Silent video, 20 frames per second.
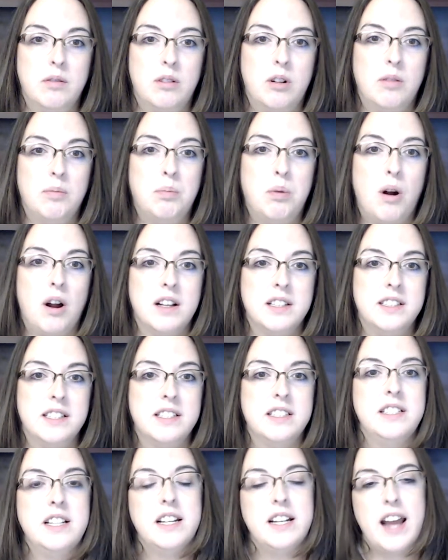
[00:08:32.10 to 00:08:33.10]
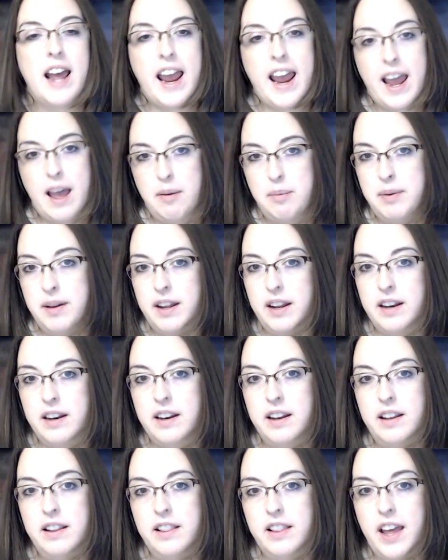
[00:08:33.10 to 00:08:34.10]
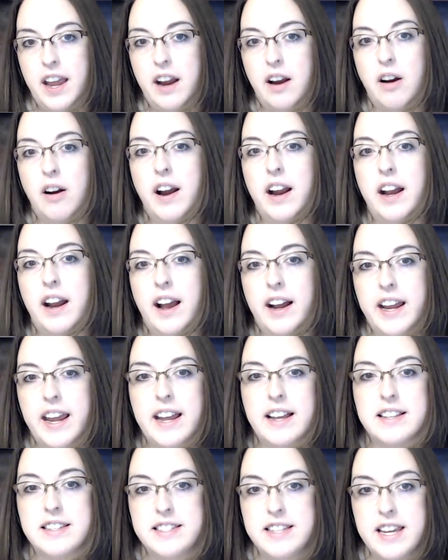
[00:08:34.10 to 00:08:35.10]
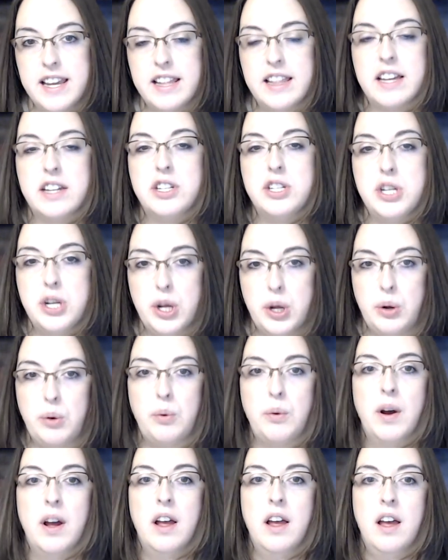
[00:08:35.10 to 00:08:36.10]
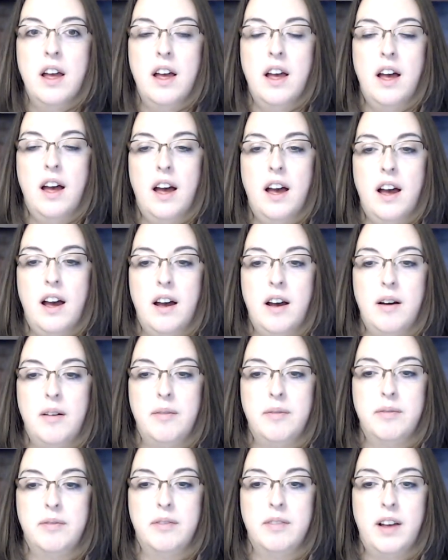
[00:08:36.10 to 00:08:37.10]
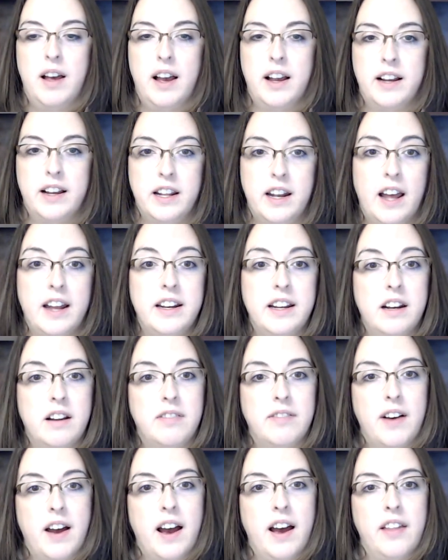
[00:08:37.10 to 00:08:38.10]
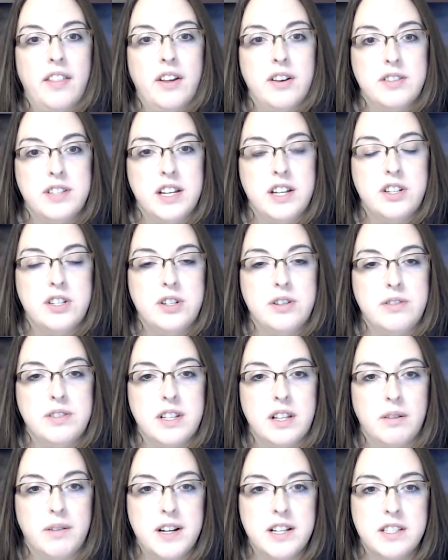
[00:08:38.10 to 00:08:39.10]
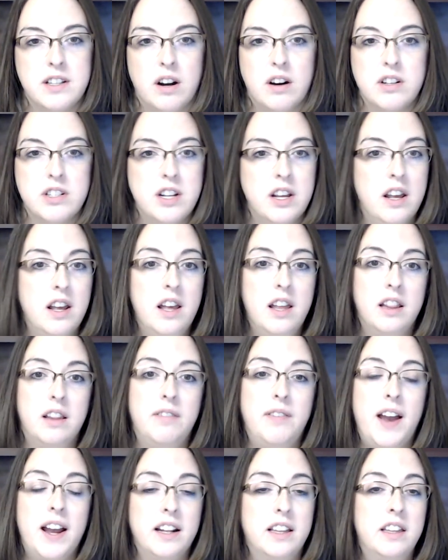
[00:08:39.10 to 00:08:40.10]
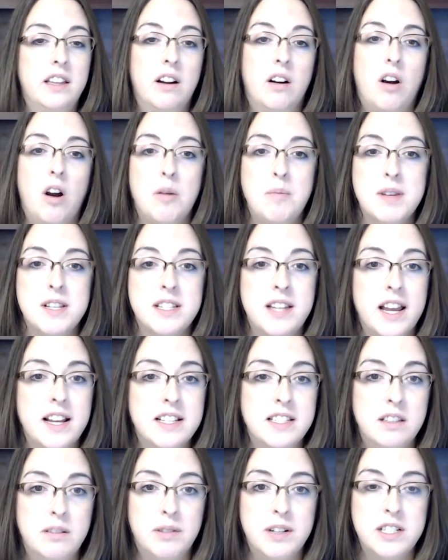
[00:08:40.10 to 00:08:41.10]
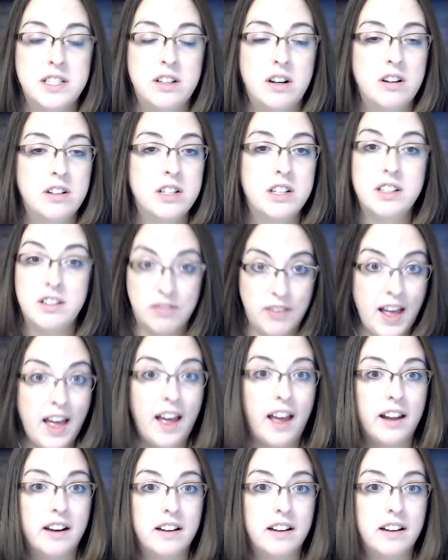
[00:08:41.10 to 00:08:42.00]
process didn't happen there, and I can't see that you I could identify those issues in research. The fact that there are mistakes in the research is fine.